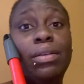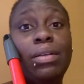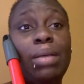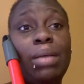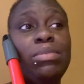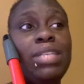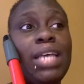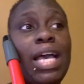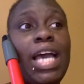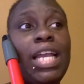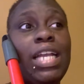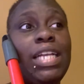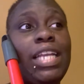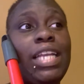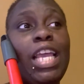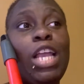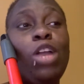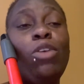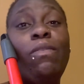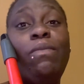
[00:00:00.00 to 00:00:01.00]
I'm tired of
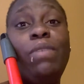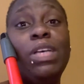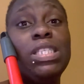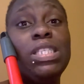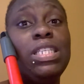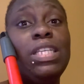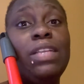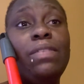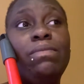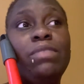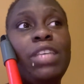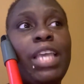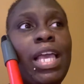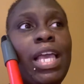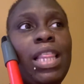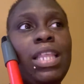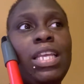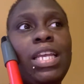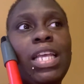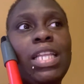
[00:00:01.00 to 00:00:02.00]
dangle fussing and
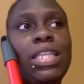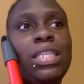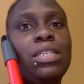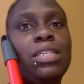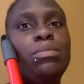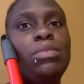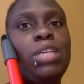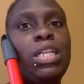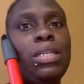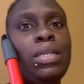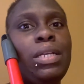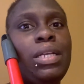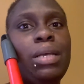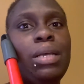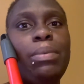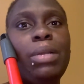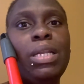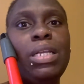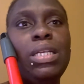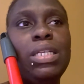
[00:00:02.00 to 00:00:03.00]
yelling at them to clean
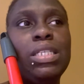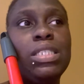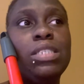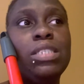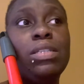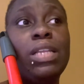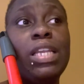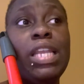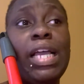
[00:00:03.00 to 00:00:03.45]
up, clean this, this, this.